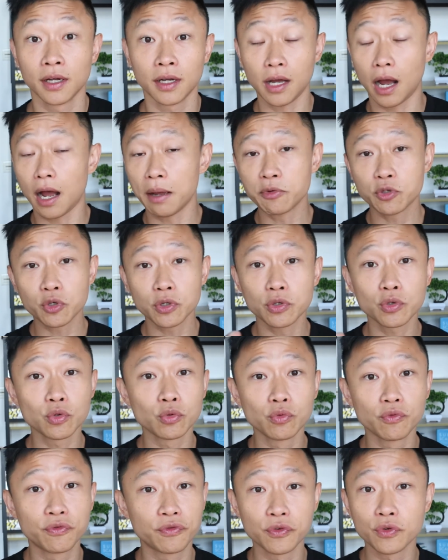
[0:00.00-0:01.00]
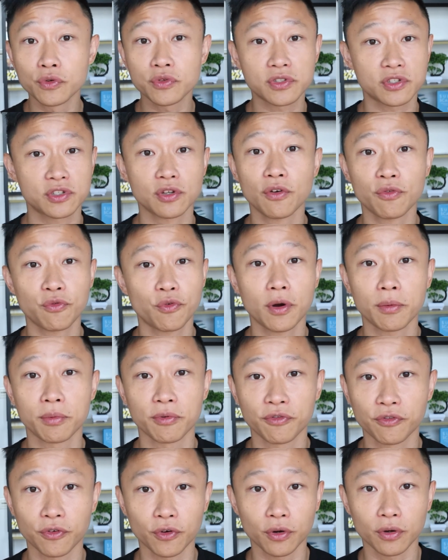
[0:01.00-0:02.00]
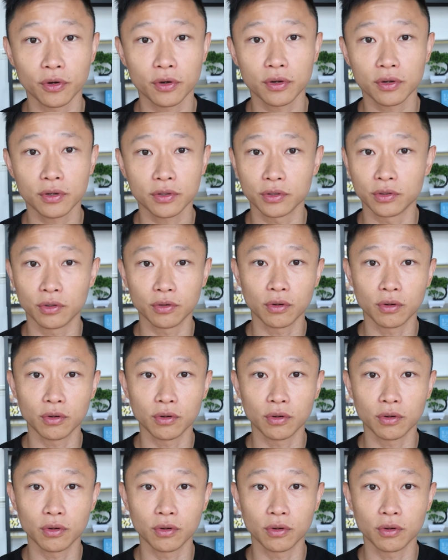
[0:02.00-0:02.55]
Now, I'm sure you've used software before,